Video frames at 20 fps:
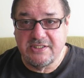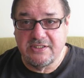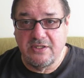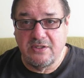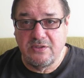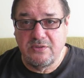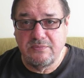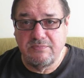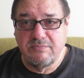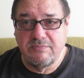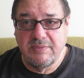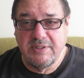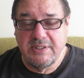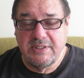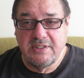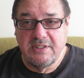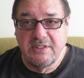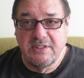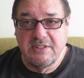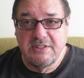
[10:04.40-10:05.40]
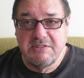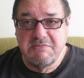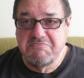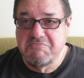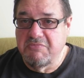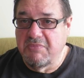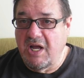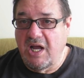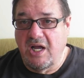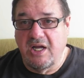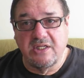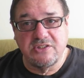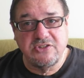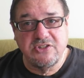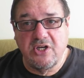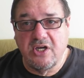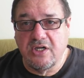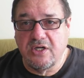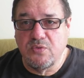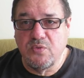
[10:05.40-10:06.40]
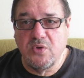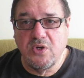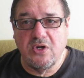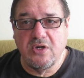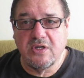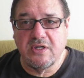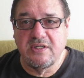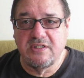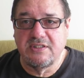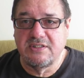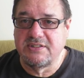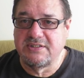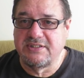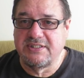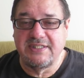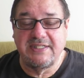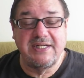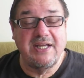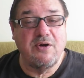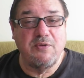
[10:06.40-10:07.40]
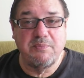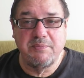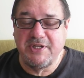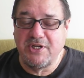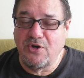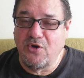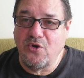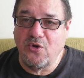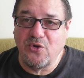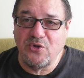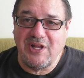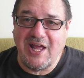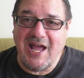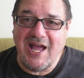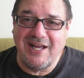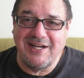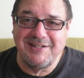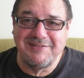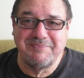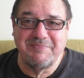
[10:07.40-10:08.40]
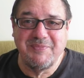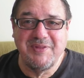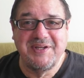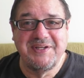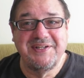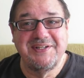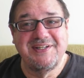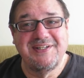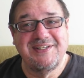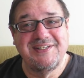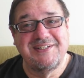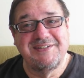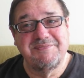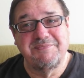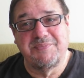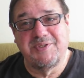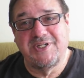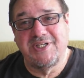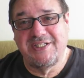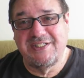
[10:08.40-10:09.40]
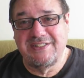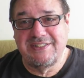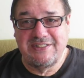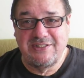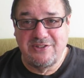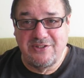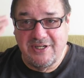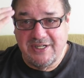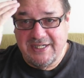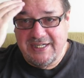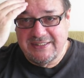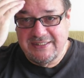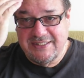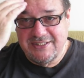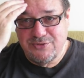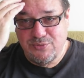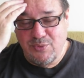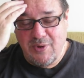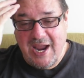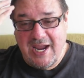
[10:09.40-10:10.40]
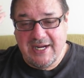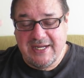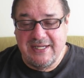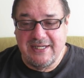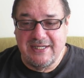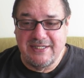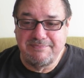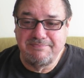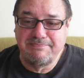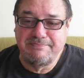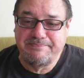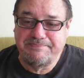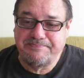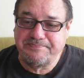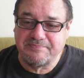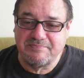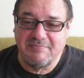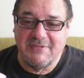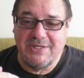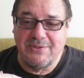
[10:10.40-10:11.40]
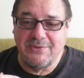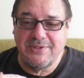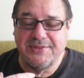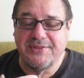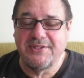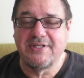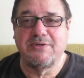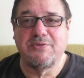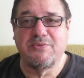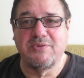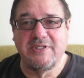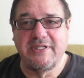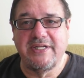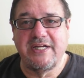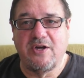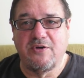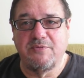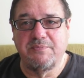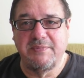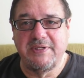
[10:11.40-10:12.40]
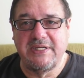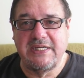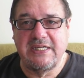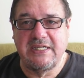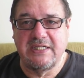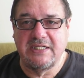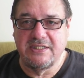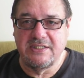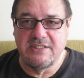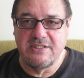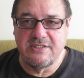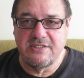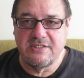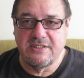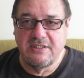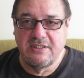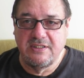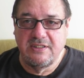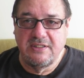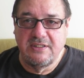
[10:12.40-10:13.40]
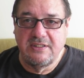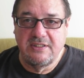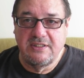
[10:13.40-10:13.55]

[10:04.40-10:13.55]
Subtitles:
Stone. Ton of work, didn't help me a whole lot, But, you know, I got this rock head. The only thing that really helped me is